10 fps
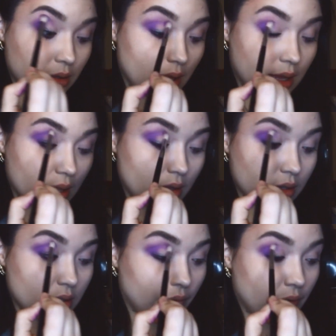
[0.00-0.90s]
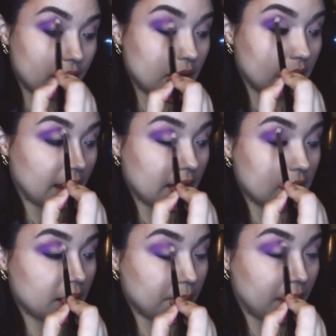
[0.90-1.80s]
Like, it looks very light
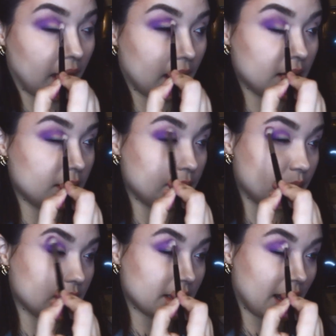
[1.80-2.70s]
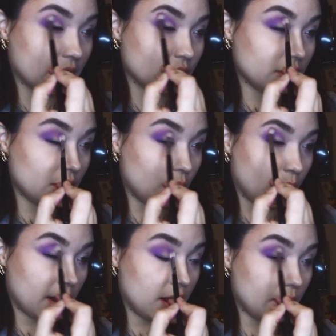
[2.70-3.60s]
in the pan, but it's actually
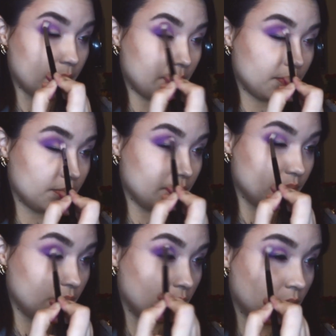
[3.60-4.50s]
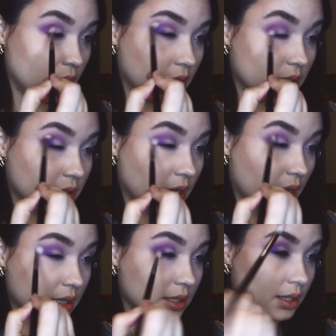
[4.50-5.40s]
quite... It's
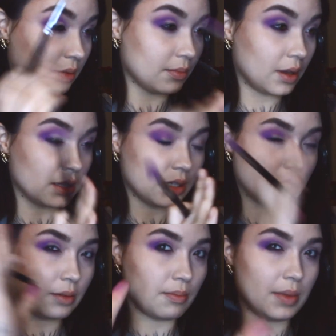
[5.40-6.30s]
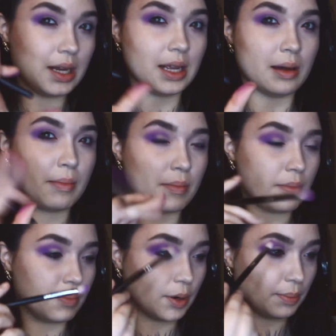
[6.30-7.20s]
got some... It's a good medium
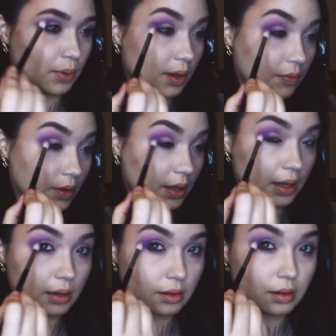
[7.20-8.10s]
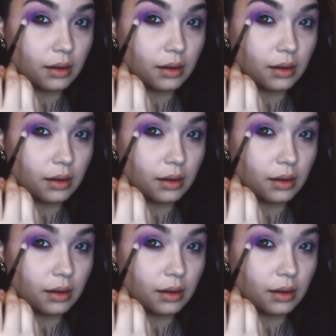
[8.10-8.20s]
purple, I feel like.